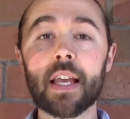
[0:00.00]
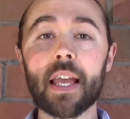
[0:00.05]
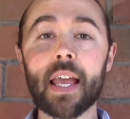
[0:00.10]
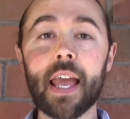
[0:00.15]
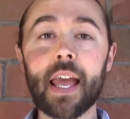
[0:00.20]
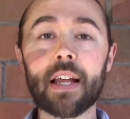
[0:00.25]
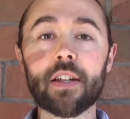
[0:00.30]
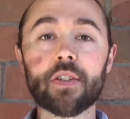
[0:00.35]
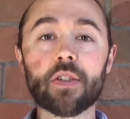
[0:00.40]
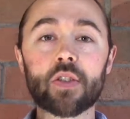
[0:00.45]

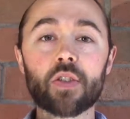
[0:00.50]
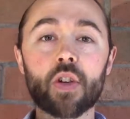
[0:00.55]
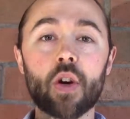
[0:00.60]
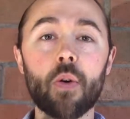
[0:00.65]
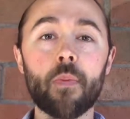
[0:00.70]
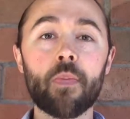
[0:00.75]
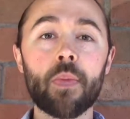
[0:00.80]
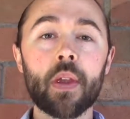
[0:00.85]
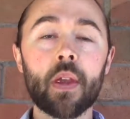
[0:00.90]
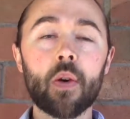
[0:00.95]
And
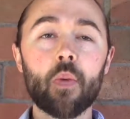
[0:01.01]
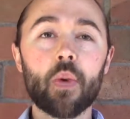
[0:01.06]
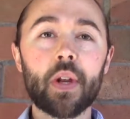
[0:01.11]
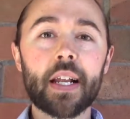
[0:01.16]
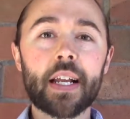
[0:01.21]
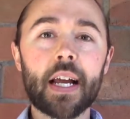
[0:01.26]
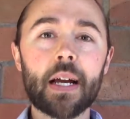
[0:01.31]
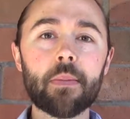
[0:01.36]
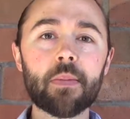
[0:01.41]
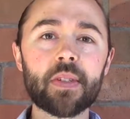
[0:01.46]
so when
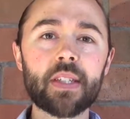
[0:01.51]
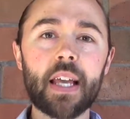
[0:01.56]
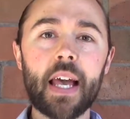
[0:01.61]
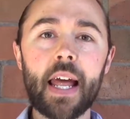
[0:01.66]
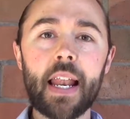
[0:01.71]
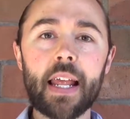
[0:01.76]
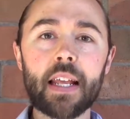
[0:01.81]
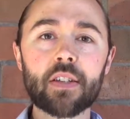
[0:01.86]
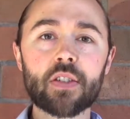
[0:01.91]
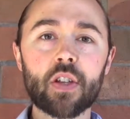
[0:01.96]
it comes to
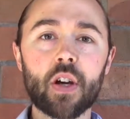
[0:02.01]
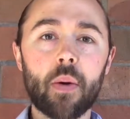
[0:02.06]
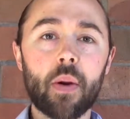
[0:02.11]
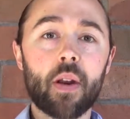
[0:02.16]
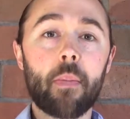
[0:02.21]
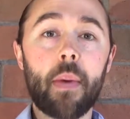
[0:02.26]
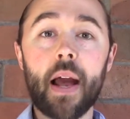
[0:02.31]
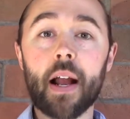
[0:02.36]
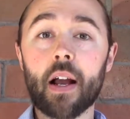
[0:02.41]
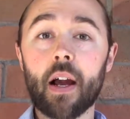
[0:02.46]
headaches, so I want
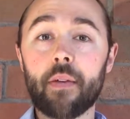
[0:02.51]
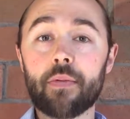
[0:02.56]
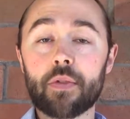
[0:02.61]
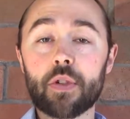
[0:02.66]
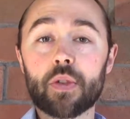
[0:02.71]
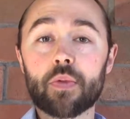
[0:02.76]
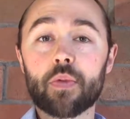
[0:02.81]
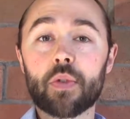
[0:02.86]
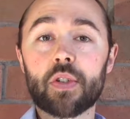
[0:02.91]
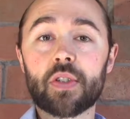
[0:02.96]
to back off
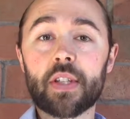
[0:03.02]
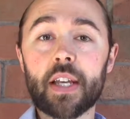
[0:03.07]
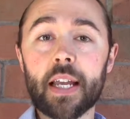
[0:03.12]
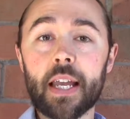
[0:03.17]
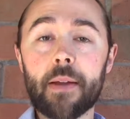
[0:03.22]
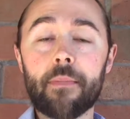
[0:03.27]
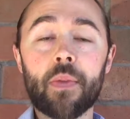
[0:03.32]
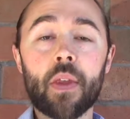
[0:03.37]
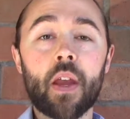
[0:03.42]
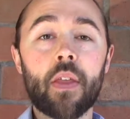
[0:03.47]
just for a
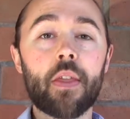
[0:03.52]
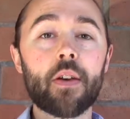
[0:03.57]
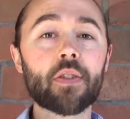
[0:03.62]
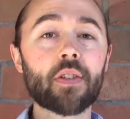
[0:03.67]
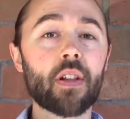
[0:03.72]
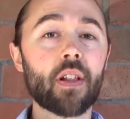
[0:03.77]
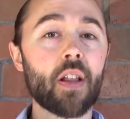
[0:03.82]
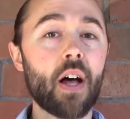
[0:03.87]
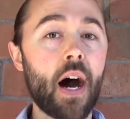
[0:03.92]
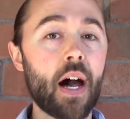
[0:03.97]
second. There's a
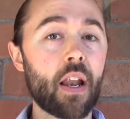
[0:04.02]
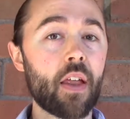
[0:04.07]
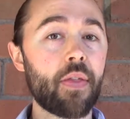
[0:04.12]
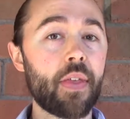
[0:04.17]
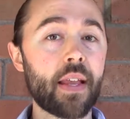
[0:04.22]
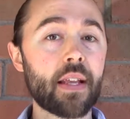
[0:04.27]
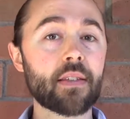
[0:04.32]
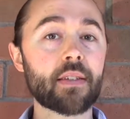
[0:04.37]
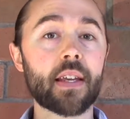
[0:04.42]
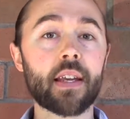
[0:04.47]
lot of
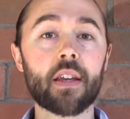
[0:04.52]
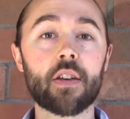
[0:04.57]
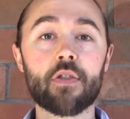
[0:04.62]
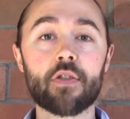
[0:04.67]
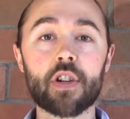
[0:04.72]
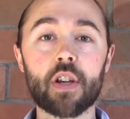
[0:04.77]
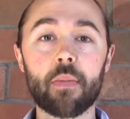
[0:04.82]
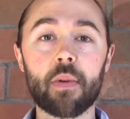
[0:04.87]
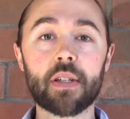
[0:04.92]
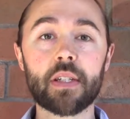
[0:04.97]
things that
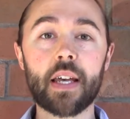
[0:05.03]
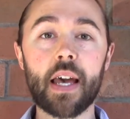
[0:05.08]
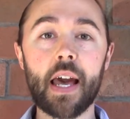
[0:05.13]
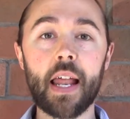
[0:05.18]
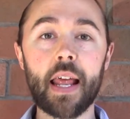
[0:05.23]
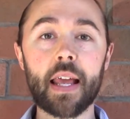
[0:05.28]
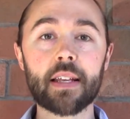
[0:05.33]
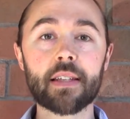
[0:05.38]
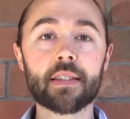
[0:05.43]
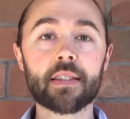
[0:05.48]
contribute to
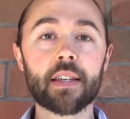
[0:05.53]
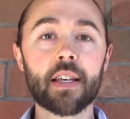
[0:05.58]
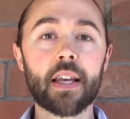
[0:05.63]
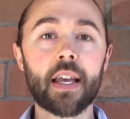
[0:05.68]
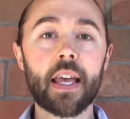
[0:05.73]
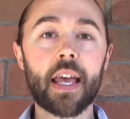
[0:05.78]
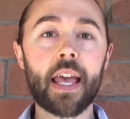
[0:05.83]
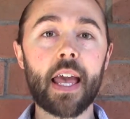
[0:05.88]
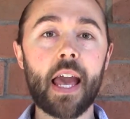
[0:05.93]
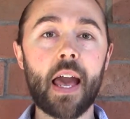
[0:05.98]
headaches.
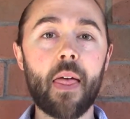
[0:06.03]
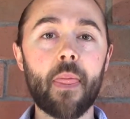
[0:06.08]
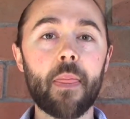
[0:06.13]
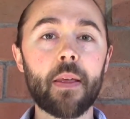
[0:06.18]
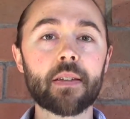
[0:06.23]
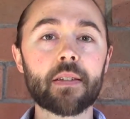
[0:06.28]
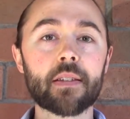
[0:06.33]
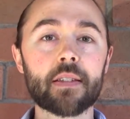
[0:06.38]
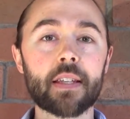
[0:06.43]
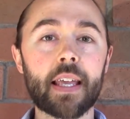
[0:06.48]
And
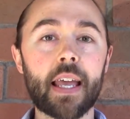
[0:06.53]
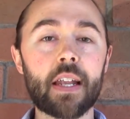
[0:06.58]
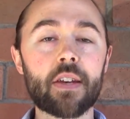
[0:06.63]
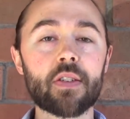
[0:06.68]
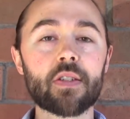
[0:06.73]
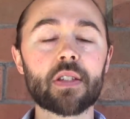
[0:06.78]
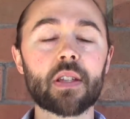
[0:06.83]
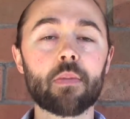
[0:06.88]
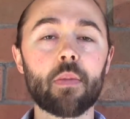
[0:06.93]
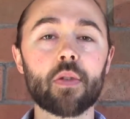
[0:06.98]
this is, again,
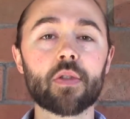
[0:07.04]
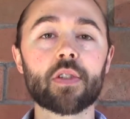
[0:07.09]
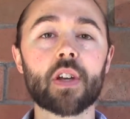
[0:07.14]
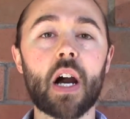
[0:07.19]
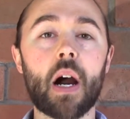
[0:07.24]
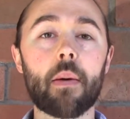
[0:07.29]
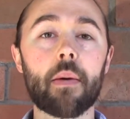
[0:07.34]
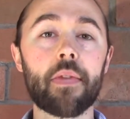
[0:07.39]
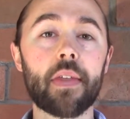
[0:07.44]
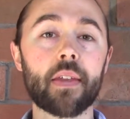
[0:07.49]
just the most
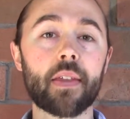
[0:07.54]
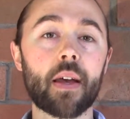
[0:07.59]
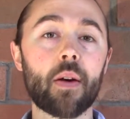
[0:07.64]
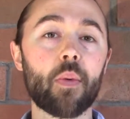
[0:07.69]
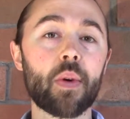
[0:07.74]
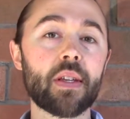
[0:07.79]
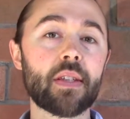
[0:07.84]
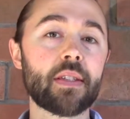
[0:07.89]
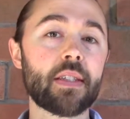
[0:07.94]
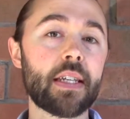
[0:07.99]
common thing that
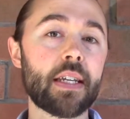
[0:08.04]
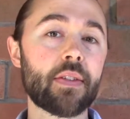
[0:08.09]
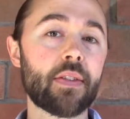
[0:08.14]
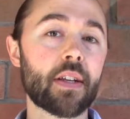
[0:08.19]
we see in